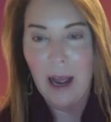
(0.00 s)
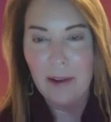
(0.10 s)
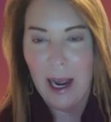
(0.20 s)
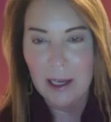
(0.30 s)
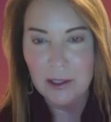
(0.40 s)
have
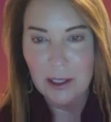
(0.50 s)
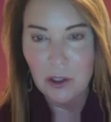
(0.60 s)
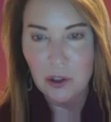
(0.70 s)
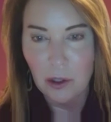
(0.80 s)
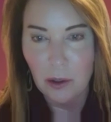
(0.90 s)

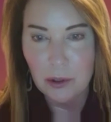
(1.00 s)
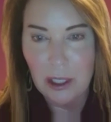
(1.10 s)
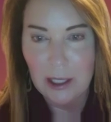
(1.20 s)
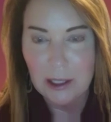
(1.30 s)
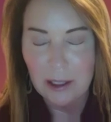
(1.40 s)
access to those
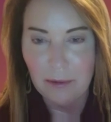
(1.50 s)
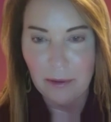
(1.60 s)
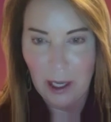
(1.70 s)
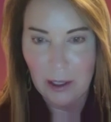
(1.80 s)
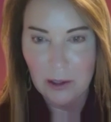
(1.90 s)
kinds of
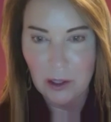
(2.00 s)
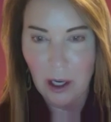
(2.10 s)
things